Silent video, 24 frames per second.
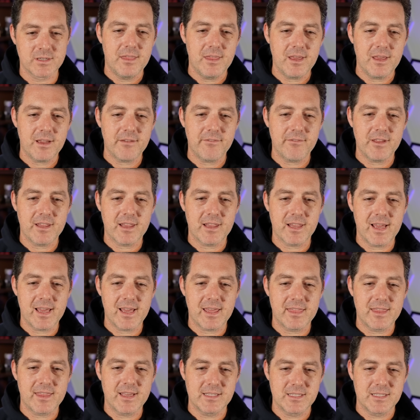Think of it
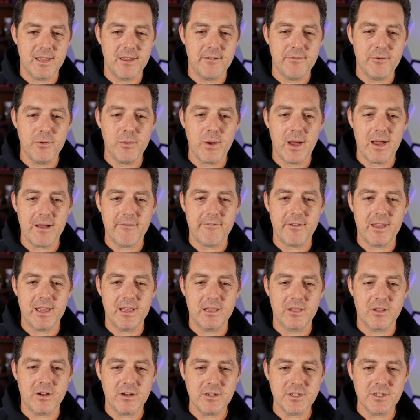like this. If you have a
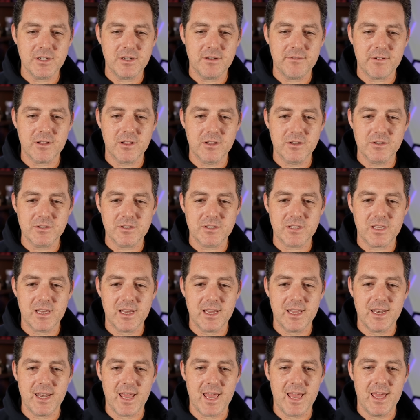large enough
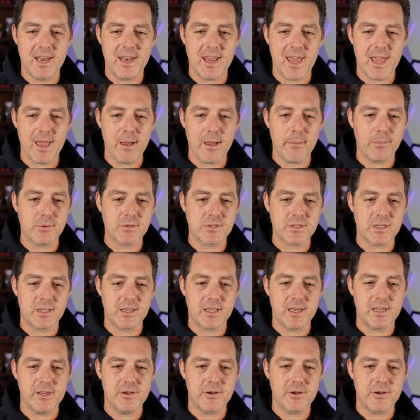clothesline and ample sunlight,